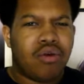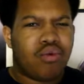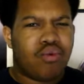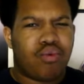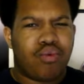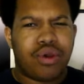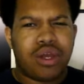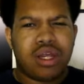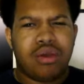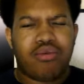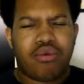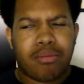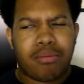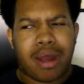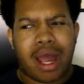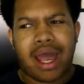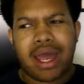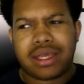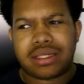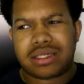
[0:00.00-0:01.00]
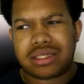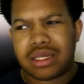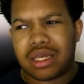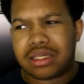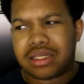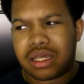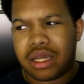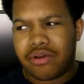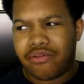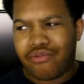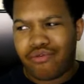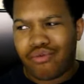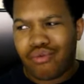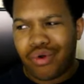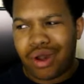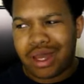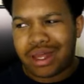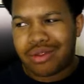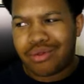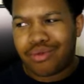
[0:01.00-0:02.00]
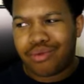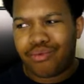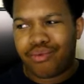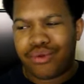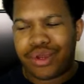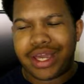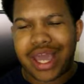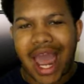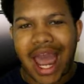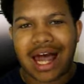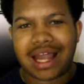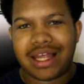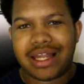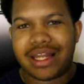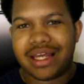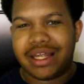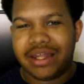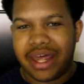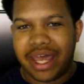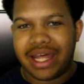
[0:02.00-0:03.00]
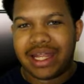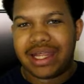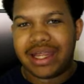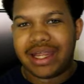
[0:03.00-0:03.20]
really reminds us of what reality they